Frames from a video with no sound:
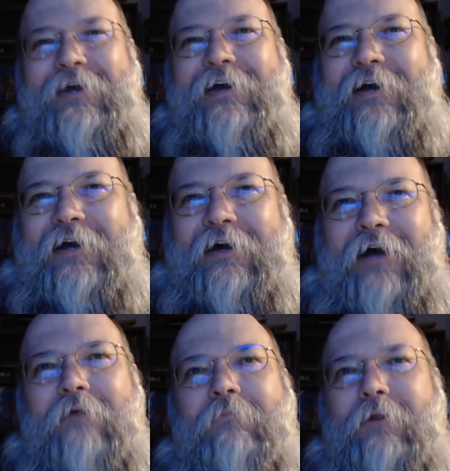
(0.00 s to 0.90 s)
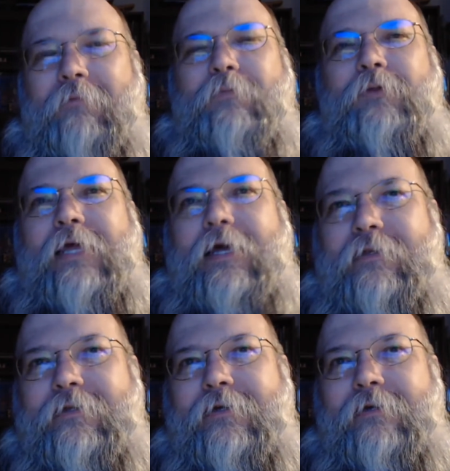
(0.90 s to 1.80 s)
I'm going to put
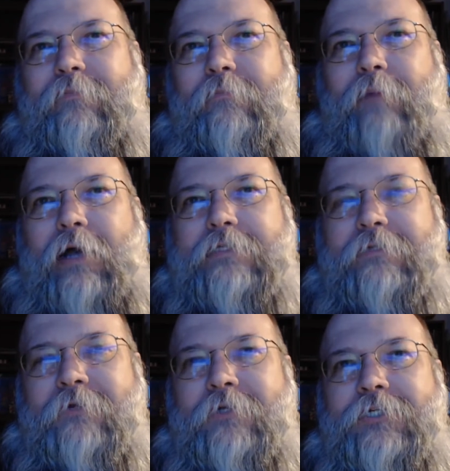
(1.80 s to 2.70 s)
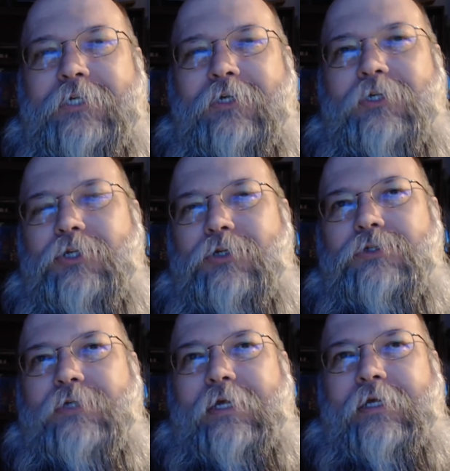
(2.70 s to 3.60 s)
that positive energy to good
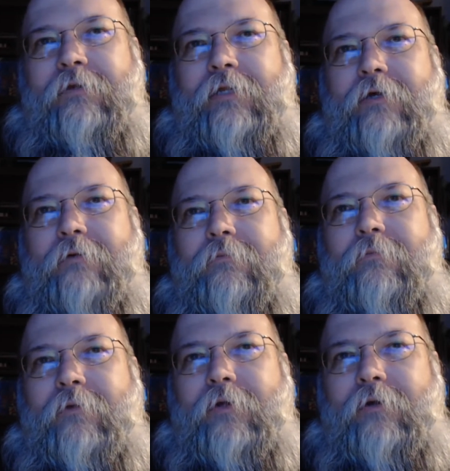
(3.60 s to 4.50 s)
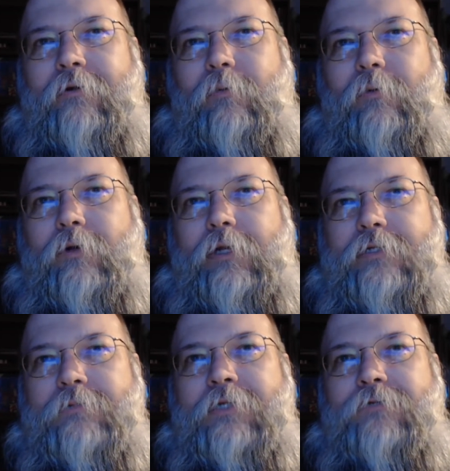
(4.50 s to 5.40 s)
use and get
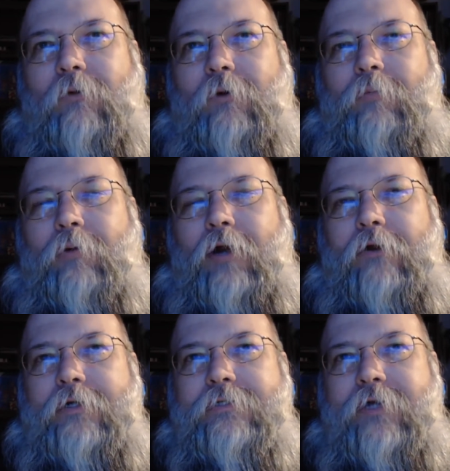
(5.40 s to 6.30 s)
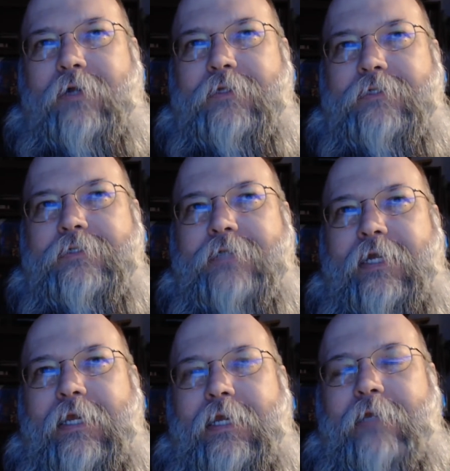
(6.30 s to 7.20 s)
as much forward progress on this as I
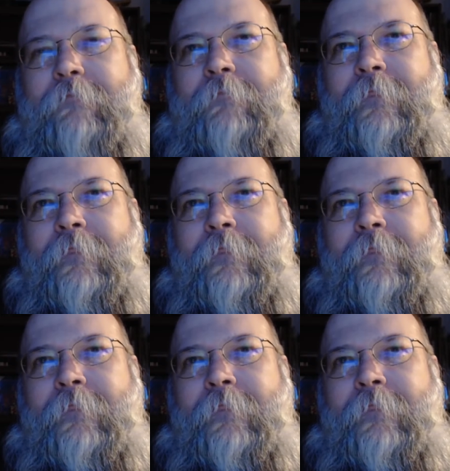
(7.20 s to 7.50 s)
can.